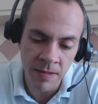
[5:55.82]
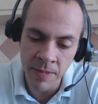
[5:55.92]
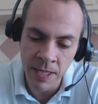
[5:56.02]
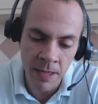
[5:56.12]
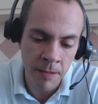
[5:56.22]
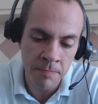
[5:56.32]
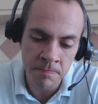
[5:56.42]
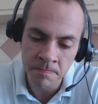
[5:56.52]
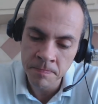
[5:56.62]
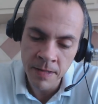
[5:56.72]
give me
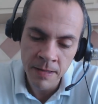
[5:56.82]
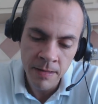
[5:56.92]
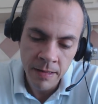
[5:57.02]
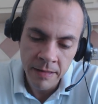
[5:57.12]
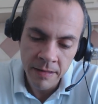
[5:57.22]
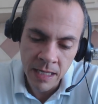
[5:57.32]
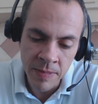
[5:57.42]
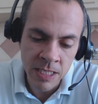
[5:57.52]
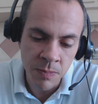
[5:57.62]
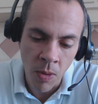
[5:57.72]

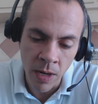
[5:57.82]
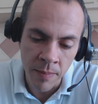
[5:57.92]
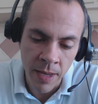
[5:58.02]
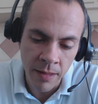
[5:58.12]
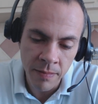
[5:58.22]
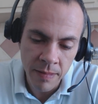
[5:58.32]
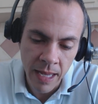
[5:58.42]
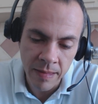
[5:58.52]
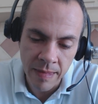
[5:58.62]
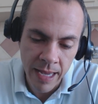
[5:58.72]
Sparty, man.
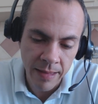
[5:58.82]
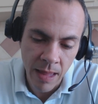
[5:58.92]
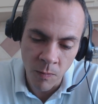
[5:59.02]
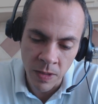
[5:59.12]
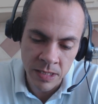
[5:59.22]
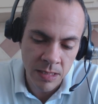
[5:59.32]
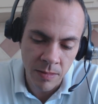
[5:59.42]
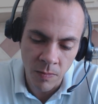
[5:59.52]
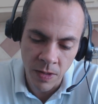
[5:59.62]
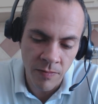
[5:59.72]
That
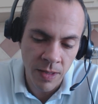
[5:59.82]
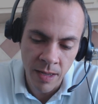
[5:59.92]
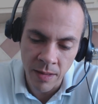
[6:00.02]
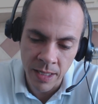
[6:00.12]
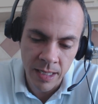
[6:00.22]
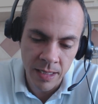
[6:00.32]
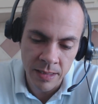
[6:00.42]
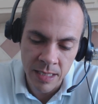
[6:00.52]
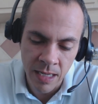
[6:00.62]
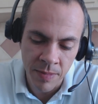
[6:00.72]
Winston, whatever the hell that
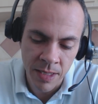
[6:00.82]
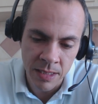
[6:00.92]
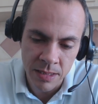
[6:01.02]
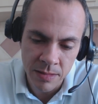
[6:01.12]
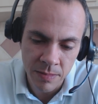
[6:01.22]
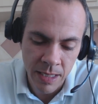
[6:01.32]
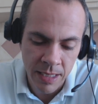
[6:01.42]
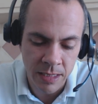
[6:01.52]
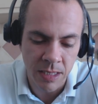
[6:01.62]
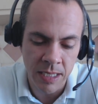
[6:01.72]
kid's name is,
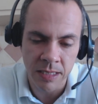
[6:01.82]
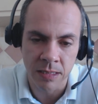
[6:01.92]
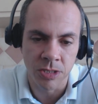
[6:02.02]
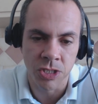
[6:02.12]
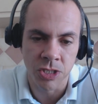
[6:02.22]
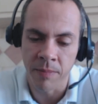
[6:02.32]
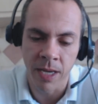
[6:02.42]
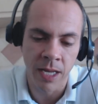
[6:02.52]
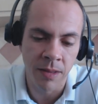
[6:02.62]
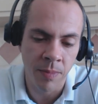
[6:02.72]
he is legit,
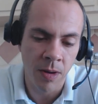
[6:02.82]
man. The